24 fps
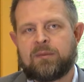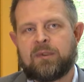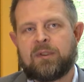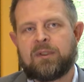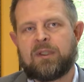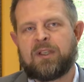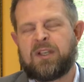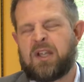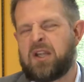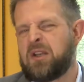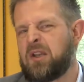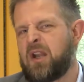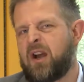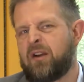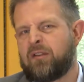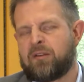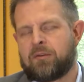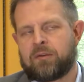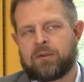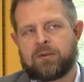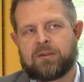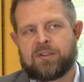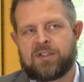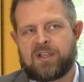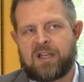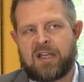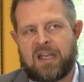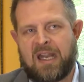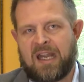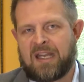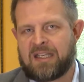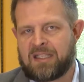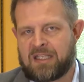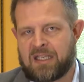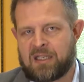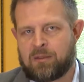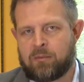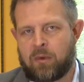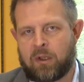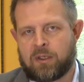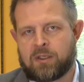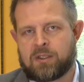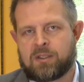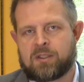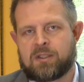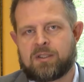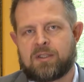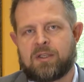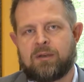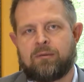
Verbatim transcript: And then after, say, 18 months,